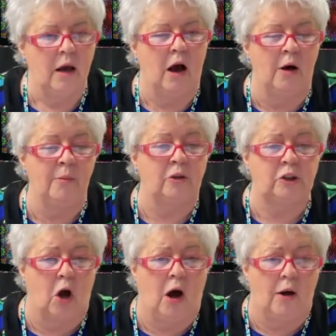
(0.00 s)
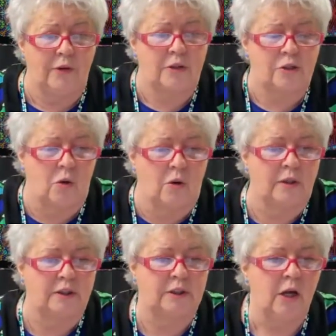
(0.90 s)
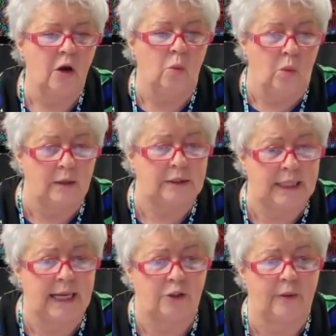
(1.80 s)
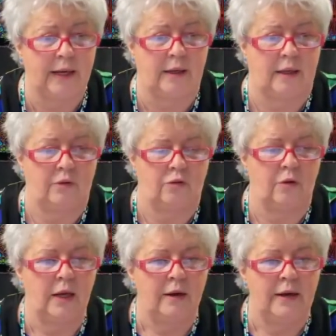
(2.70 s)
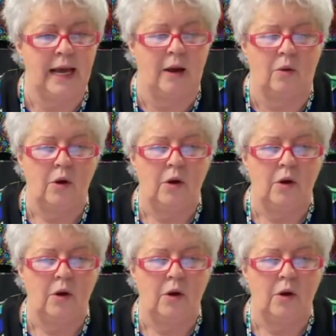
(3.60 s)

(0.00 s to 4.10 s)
almost all the stores will take trade ins. Now,